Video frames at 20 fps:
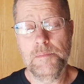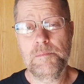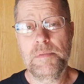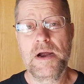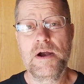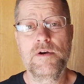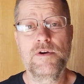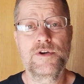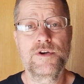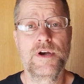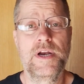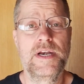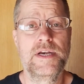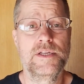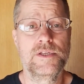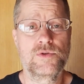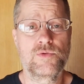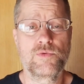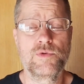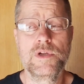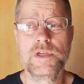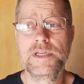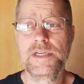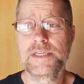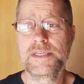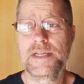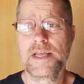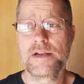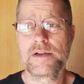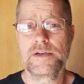powertrain is really
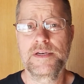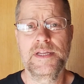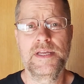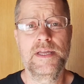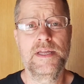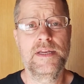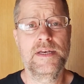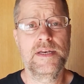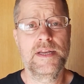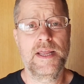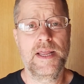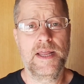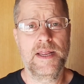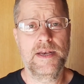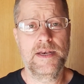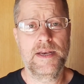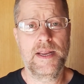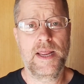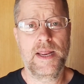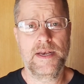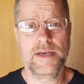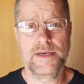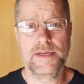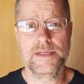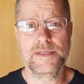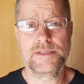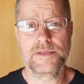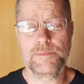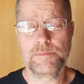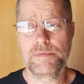settled in and
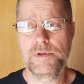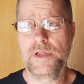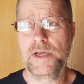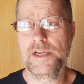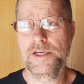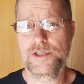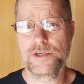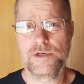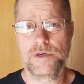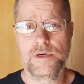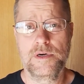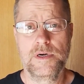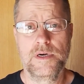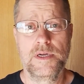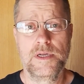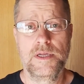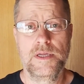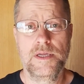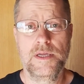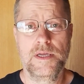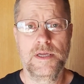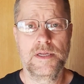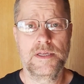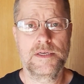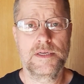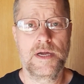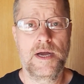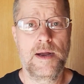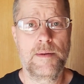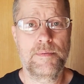is a pleasure
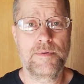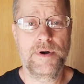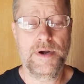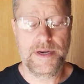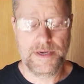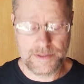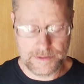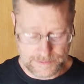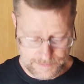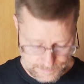to operate.